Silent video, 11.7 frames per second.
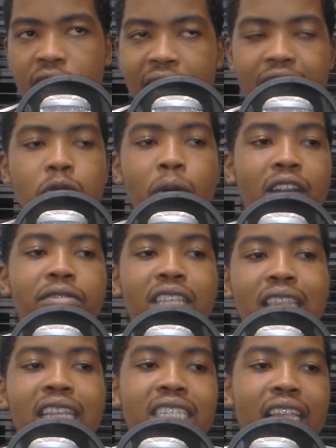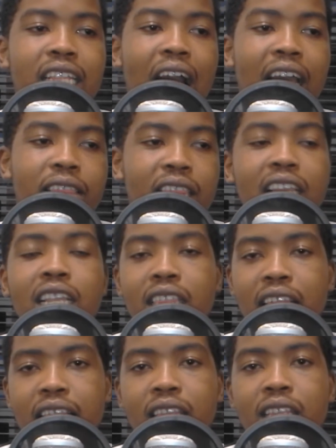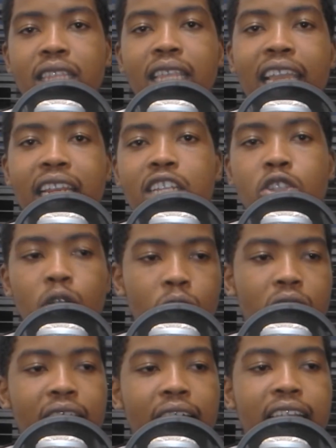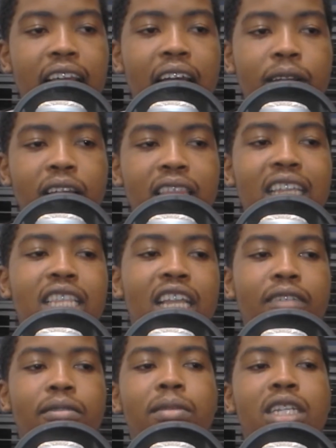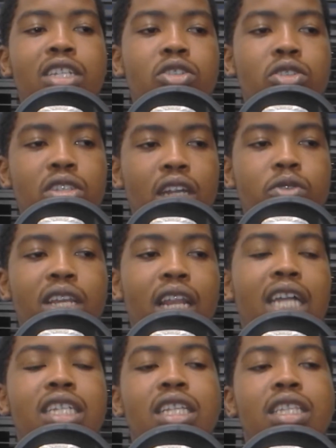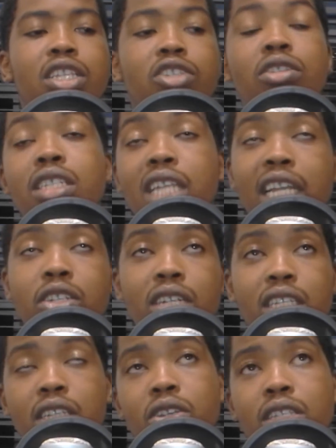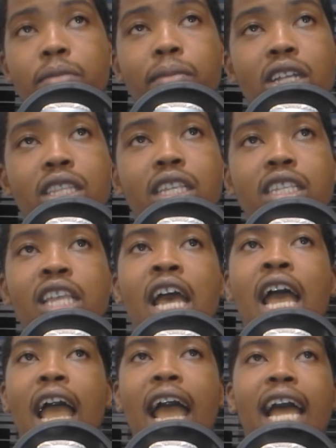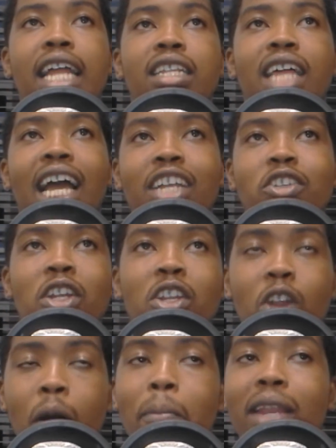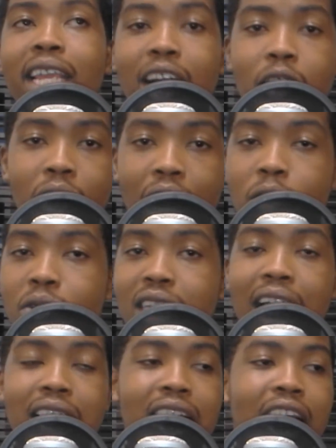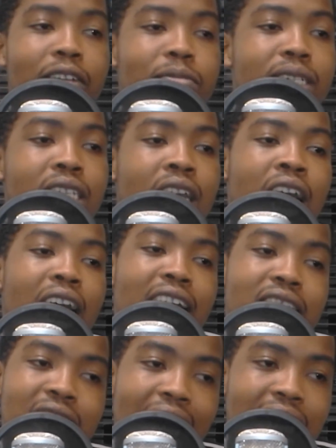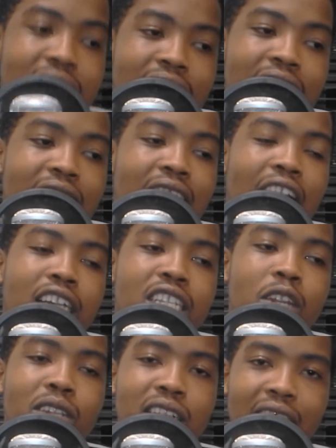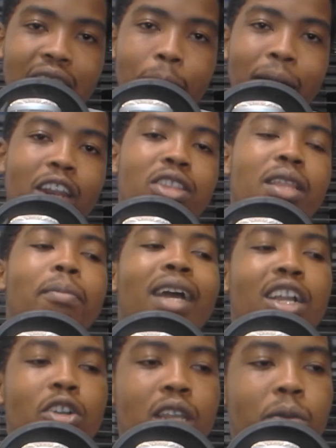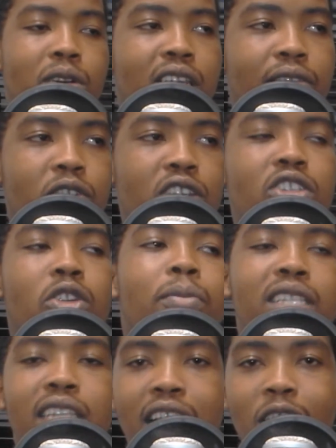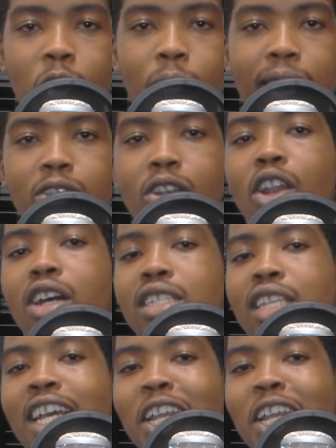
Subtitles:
that's one of the things that I think that they need to look at. And I think the government needs to start realizing that the students are actually serious about this, and they're actually not playing around with it. I think government has kind of taken it. Last year it was like a pat on the back. Okay, we'll give you a 0%, now go back to class.